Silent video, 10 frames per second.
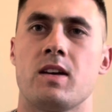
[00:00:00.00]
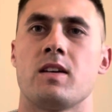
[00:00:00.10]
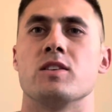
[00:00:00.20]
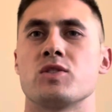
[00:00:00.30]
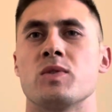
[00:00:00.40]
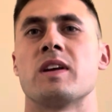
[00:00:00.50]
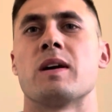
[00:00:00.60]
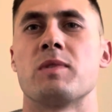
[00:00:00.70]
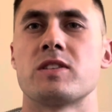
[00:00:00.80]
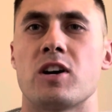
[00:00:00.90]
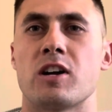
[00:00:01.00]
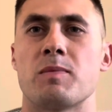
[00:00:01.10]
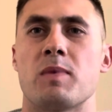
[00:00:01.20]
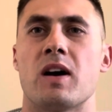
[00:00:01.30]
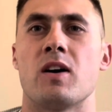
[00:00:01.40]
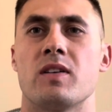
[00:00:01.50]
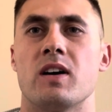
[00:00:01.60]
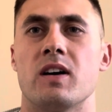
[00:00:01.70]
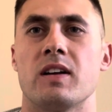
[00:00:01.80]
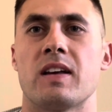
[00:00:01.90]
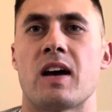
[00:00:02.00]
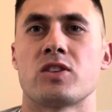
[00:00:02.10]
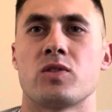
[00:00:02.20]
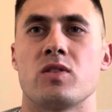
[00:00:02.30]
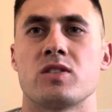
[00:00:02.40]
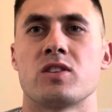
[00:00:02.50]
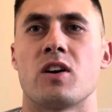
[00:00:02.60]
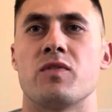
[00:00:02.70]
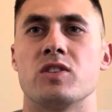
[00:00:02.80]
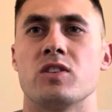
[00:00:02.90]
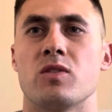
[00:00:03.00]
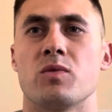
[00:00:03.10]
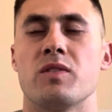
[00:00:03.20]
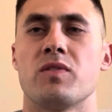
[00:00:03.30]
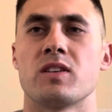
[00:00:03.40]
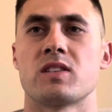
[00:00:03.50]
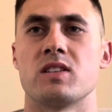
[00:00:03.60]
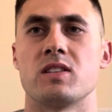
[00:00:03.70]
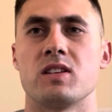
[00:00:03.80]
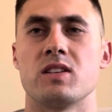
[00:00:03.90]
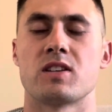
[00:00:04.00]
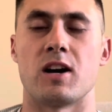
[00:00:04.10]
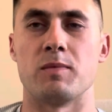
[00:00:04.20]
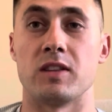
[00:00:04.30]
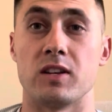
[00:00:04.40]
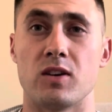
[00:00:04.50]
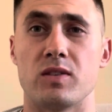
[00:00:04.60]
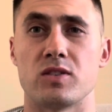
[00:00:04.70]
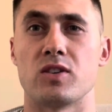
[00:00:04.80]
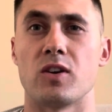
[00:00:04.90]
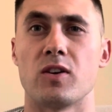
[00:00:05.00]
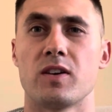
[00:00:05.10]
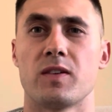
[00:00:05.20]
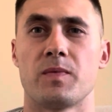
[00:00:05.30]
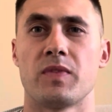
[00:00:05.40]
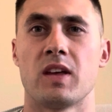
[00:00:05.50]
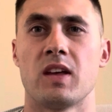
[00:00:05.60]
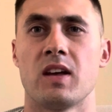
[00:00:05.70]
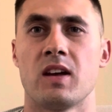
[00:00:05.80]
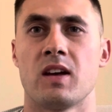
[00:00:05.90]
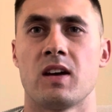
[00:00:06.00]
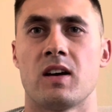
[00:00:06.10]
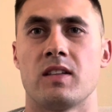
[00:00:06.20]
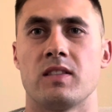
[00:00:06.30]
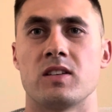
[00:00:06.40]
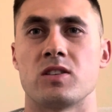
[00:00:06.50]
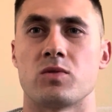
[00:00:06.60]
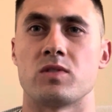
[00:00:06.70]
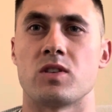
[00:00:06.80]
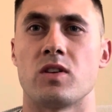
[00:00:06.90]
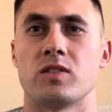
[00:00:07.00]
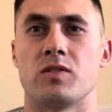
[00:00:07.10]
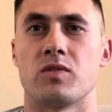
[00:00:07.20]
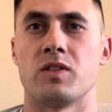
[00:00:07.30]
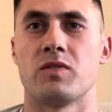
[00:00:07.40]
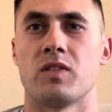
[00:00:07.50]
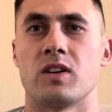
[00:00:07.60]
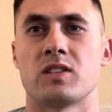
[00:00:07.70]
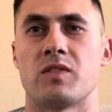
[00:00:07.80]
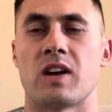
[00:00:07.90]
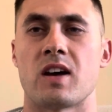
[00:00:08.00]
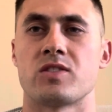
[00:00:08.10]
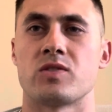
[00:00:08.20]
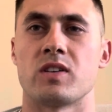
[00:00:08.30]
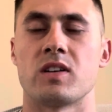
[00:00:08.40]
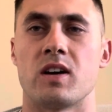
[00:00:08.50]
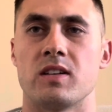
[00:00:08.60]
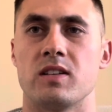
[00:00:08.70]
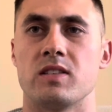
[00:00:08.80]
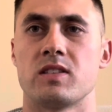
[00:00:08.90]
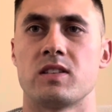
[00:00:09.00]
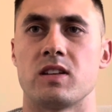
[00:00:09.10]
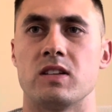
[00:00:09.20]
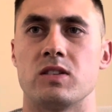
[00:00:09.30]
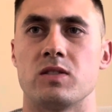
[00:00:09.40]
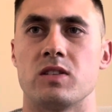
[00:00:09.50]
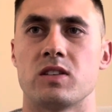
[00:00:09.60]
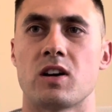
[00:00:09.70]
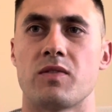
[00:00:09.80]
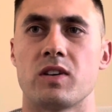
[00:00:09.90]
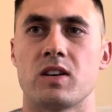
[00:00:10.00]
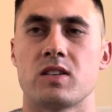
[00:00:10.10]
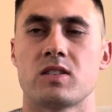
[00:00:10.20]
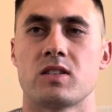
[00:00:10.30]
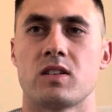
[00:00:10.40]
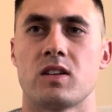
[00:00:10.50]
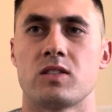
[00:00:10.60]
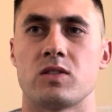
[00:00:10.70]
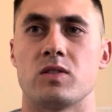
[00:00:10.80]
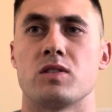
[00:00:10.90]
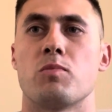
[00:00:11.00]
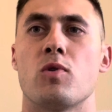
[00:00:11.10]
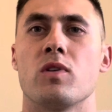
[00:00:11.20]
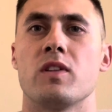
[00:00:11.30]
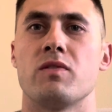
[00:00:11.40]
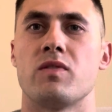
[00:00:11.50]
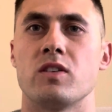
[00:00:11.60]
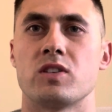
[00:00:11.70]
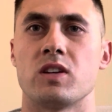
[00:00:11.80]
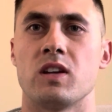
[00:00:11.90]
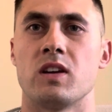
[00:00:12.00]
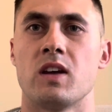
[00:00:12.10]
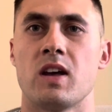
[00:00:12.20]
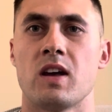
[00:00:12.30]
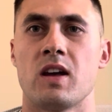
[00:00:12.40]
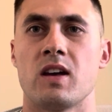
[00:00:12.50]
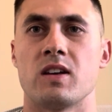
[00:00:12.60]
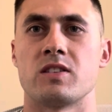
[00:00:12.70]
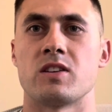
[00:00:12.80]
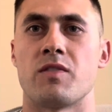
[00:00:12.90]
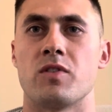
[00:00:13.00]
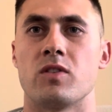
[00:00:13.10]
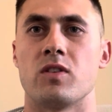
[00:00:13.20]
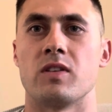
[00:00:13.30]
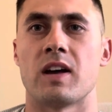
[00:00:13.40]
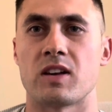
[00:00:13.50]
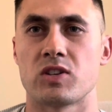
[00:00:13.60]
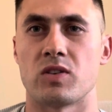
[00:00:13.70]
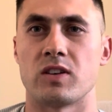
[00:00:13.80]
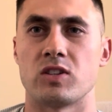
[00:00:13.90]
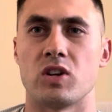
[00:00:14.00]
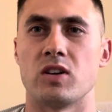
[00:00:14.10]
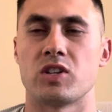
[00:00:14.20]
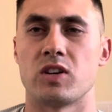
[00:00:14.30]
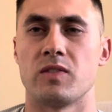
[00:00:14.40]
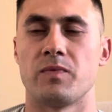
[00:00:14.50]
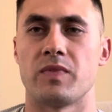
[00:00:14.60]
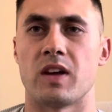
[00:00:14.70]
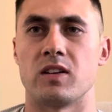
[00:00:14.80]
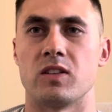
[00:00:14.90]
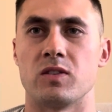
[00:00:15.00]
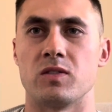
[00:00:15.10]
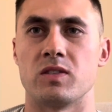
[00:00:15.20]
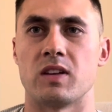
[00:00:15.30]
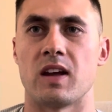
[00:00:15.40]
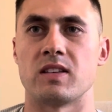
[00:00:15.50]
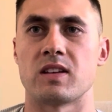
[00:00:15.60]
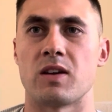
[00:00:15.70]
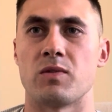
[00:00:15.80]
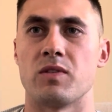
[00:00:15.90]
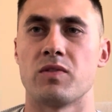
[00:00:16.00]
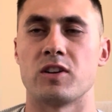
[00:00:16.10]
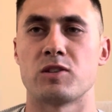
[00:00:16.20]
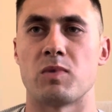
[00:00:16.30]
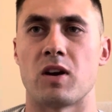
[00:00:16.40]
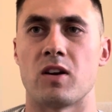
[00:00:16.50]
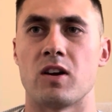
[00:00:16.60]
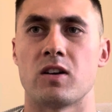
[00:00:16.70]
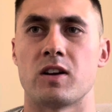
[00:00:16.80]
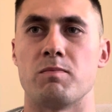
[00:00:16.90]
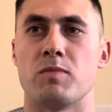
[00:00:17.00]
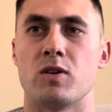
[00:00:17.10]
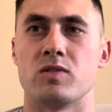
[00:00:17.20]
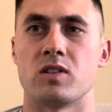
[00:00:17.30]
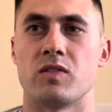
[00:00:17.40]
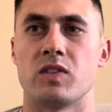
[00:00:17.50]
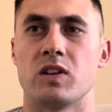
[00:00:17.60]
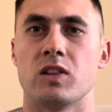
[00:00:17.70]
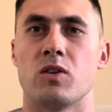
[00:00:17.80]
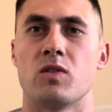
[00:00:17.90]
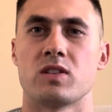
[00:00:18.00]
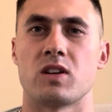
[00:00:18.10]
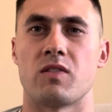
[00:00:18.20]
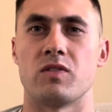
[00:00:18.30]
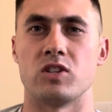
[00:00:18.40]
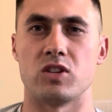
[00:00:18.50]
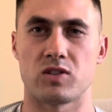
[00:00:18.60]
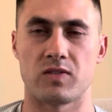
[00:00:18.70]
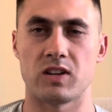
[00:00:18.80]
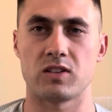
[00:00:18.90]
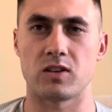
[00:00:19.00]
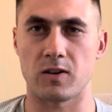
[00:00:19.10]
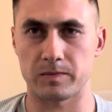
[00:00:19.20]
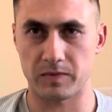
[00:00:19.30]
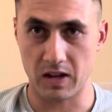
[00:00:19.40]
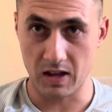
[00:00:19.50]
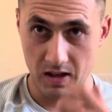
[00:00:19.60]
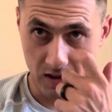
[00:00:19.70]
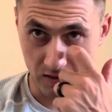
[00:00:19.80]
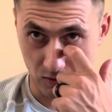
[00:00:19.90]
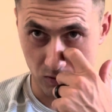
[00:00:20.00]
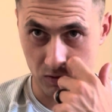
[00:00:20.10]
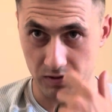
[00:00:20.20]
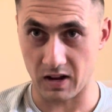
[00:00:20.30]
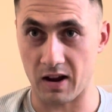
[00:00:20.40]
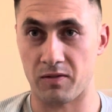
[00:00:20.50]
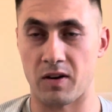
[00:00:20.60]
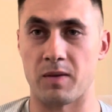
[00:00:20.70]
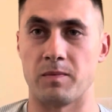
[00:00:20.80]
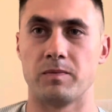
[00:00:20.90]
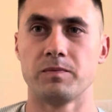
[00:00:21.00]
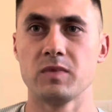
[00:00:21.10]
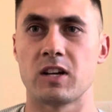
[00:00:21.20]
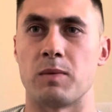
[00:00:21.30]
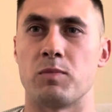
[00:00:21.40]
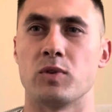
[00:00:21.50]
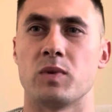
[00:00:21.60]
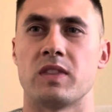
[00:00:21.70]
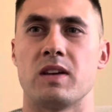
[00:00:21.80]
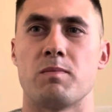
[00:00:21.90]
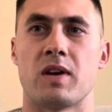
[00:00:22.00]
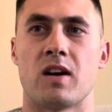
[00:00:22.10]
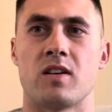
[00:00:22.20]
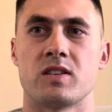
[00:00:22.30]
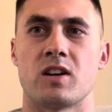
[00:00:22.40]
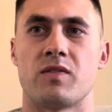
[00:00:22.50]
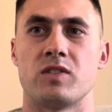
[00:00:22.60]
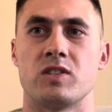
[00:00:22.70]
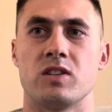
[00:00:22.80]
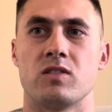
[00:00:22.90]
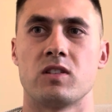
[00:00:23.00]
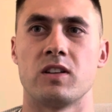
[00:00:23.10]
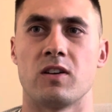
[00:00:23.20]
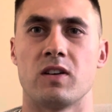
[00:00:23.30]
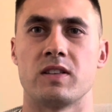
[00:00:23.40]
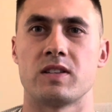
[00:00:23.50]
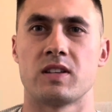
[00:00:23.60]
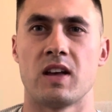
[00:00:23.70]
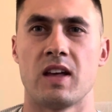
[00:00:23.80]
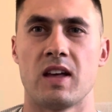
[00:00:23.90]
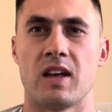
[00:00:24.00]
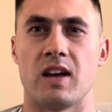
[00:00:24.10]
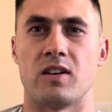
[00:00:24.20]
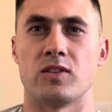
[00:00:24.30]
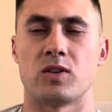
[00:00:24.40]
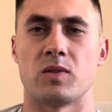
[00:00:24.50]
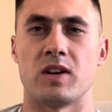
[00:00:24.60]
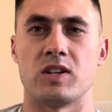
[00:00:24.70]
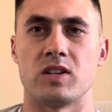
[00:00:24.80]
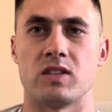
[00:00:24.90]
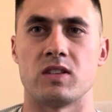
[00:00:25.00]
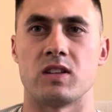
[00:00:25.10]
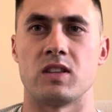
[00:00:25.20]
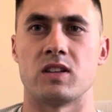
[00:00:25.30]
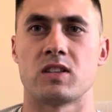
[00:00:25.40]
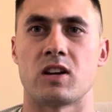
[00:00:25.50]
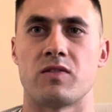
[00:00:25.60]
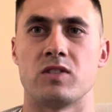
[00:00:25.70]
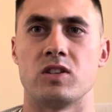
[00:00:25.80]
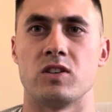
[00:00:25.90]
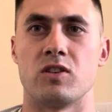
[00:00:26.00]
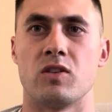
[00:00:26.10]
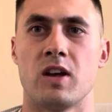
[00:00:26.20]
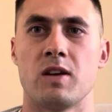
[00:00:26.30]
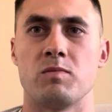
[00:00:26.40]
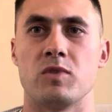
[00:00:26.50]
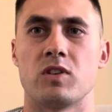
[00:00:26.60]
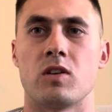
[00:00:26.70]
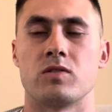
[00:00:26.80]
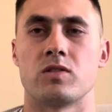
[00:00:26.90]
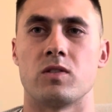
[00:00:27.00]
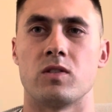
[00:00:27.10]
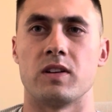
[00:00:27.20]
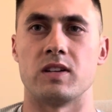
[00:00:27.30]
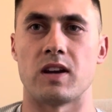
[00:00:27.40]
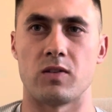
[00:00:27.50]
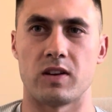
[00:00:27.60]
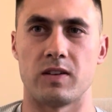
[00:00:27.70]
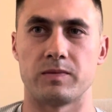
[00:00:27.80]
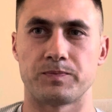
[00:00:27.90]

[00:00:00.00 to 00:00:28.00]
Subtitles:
This week I'm going to talk about gastroesophageal reflux disease, commonly known as GERD. This is a result of reflux of gastric contents into the esophagus. So it is a poorly functioning esophagogastric junction that includes the anti-reflux barrier composed of the lower esophageal sphincter and the crural diaphragm, coupled with the impaired esophageal clearance and alterations in the esophageal mucosal integrity.